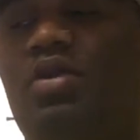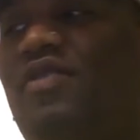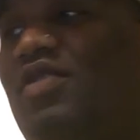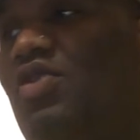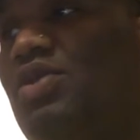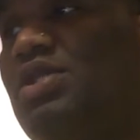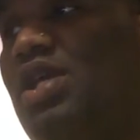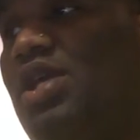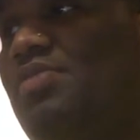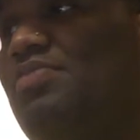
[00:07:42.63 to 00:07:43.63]
I don't even know his
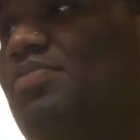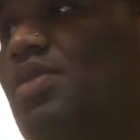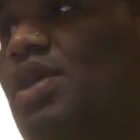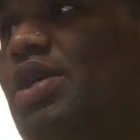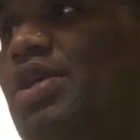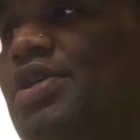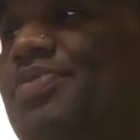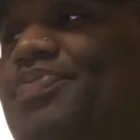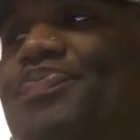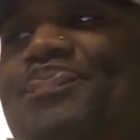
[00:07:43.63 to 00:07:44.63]
name, uh,